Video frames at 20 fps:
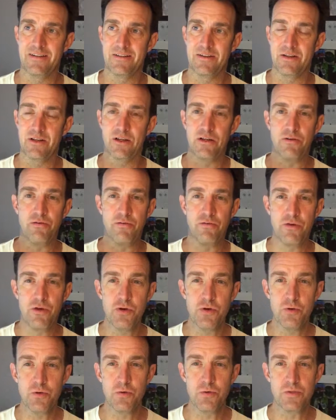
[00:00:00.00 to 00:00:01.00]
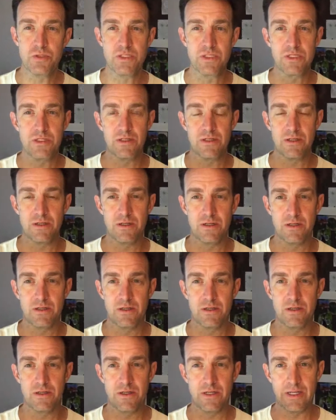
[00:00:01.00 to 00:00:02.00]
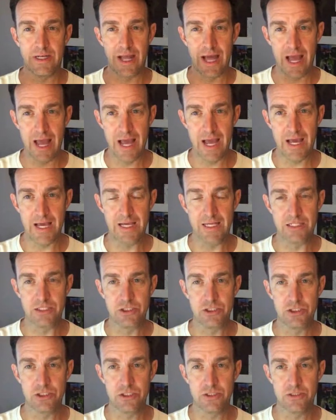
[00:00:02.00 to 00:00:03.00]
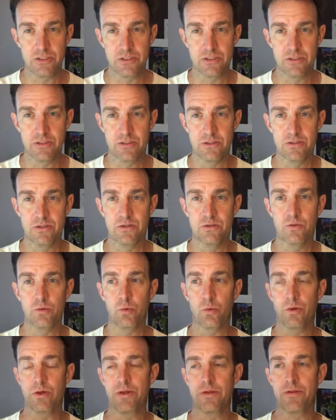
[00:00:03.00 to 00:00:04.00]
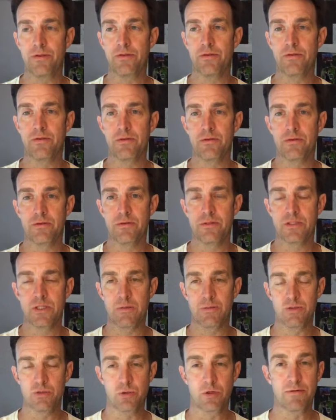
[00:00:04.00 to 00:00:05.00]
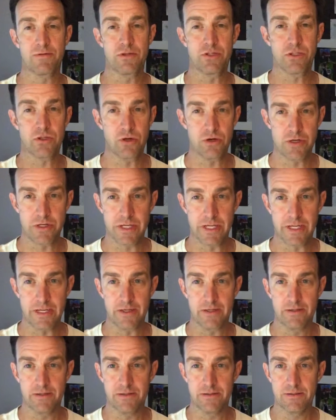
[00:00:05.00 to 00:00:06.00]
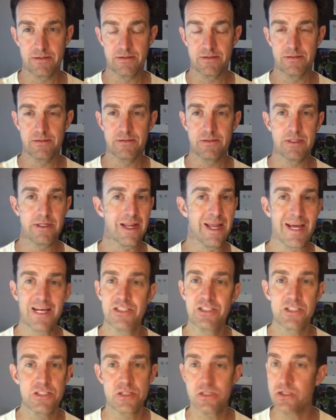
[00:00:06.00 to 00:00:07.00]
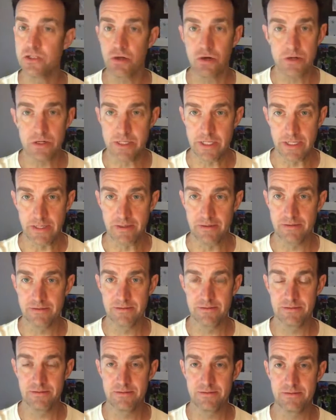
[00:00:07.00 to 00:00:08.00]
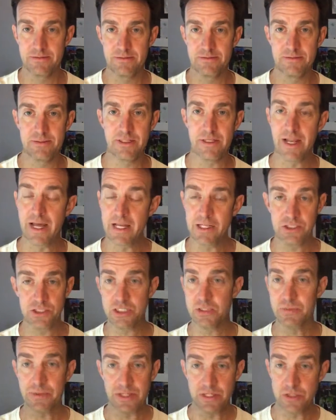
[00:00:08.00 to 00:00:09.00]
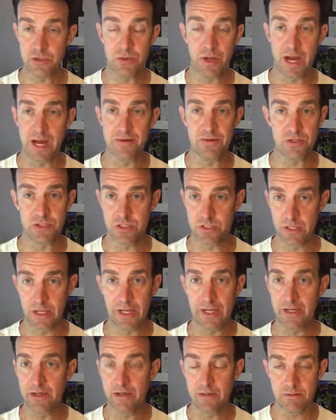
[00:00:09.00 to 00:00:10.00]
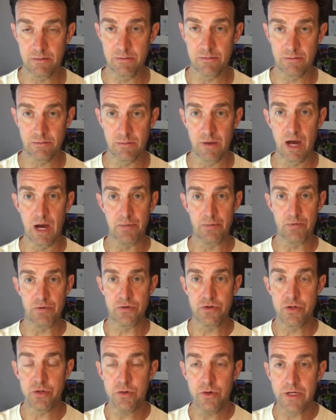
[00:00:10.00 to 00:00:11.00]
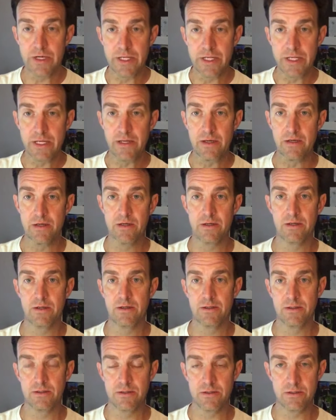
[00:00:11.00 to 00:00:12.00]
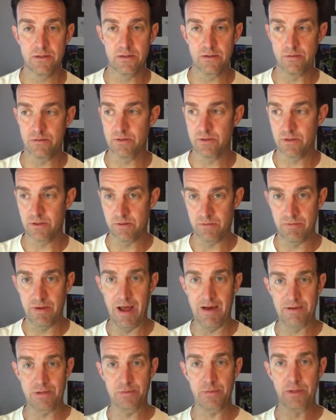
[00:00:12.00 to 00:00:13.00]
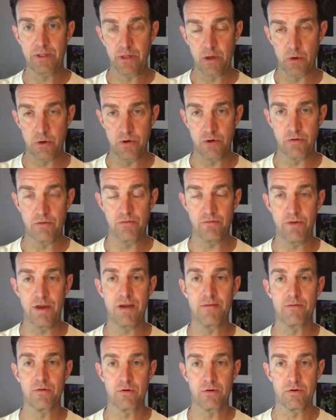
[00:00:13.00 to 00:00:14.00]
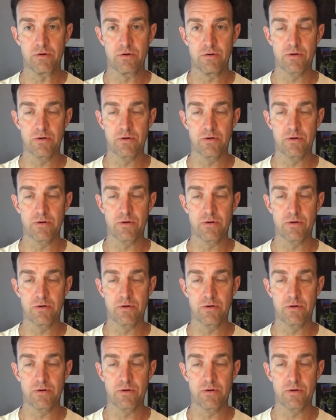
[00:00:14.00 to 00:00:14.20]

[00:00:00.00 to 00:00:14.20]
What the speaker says: confuse an edge with some sort of a certainty. An edge isn't certainty. An edge just means you have a slight opportunity to have something go in your favor